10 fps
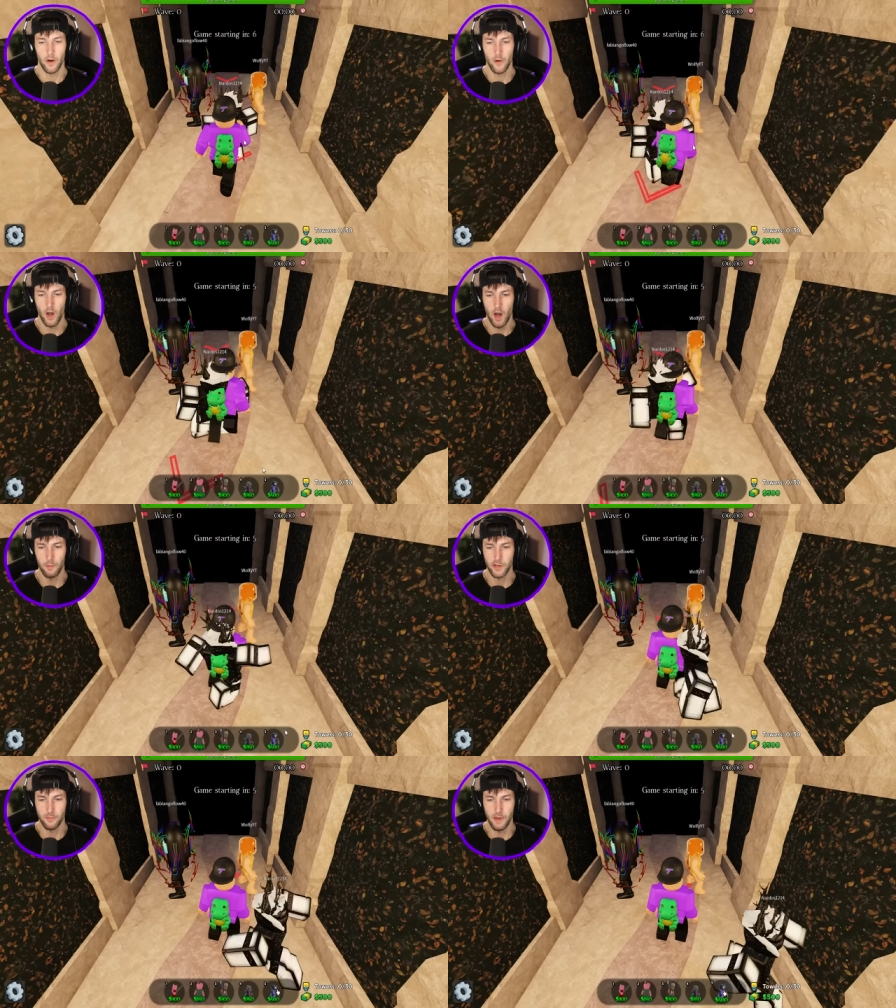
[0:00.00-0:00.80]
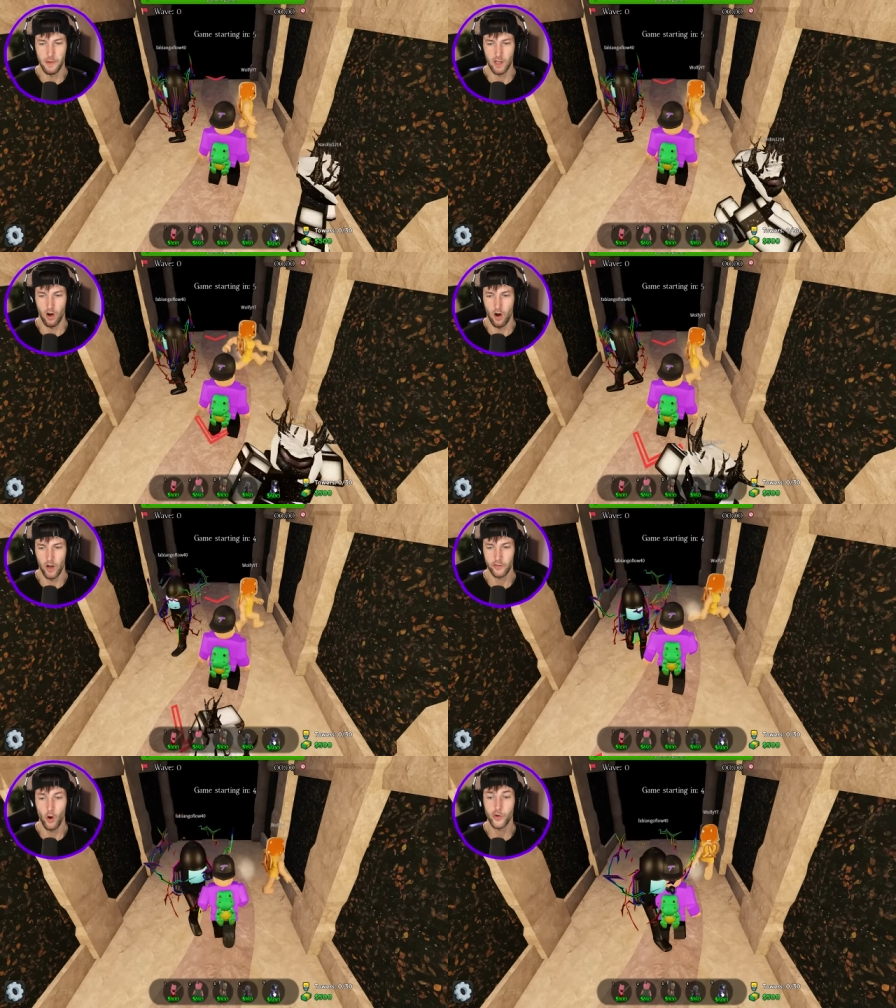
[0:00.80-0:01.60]
I don't know how much Mimi
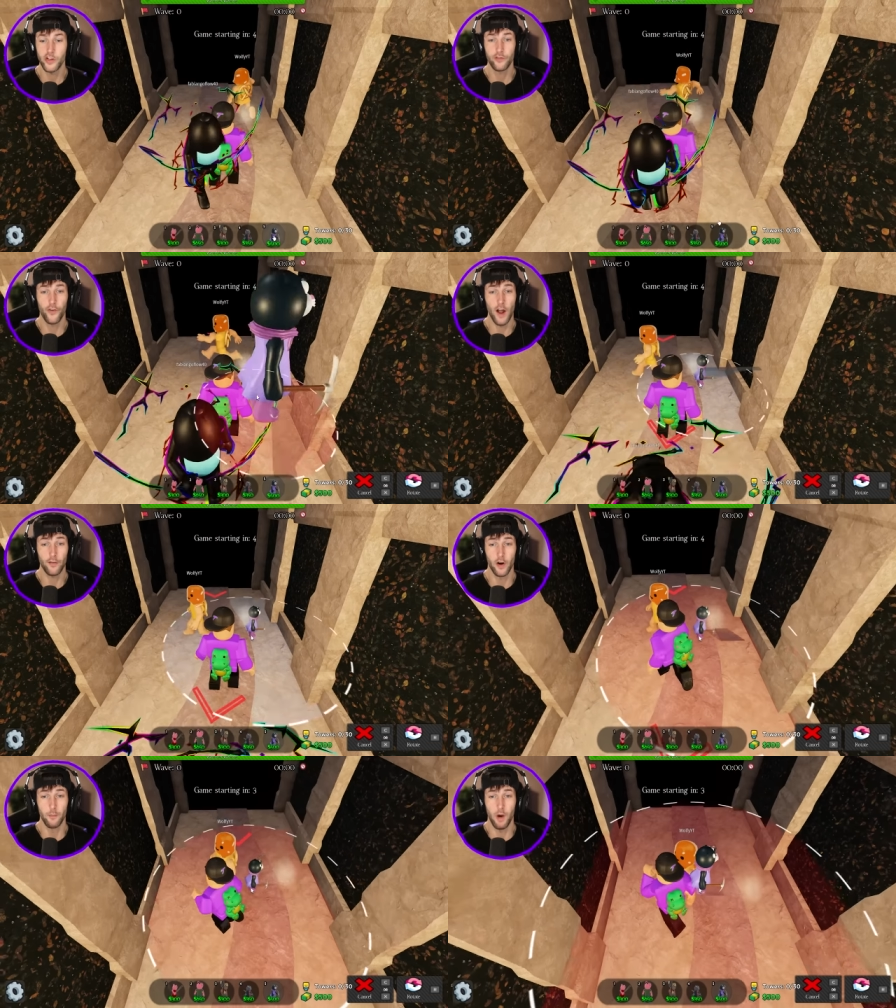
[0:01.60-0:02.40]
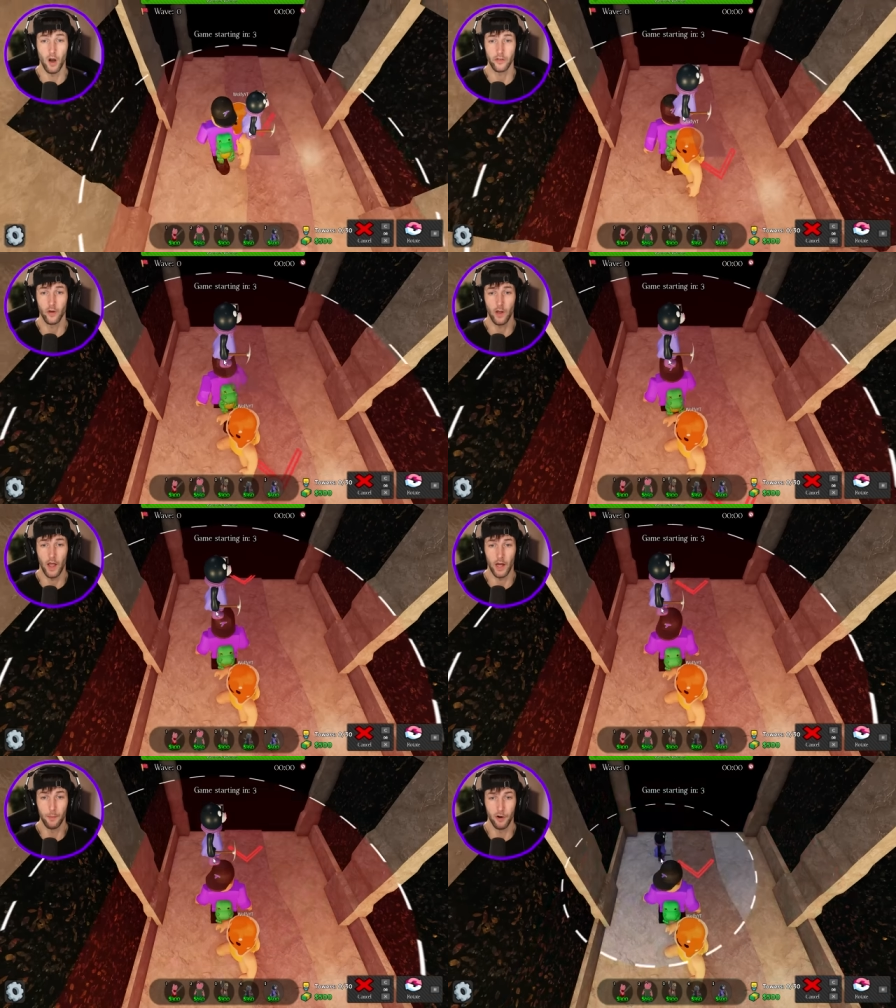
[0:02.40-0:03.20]
costs. Oh, she's 500 bucks. Okay,
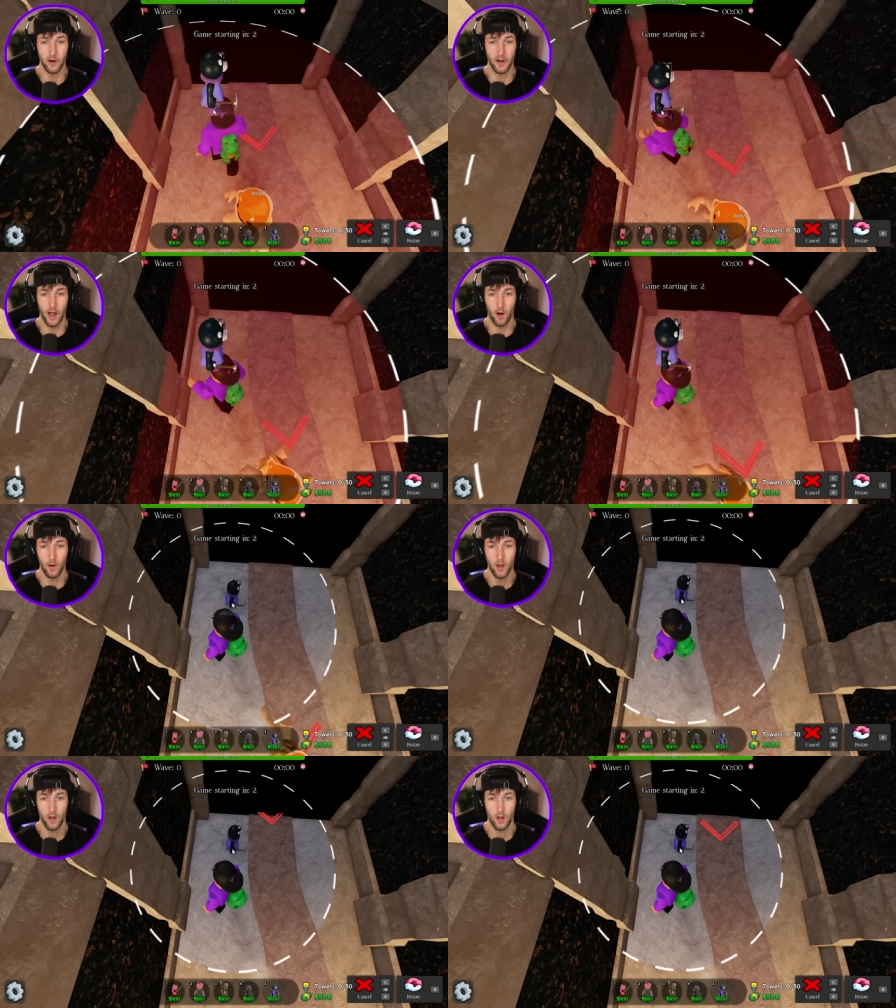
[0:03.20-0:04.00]
I'm gonna put her down.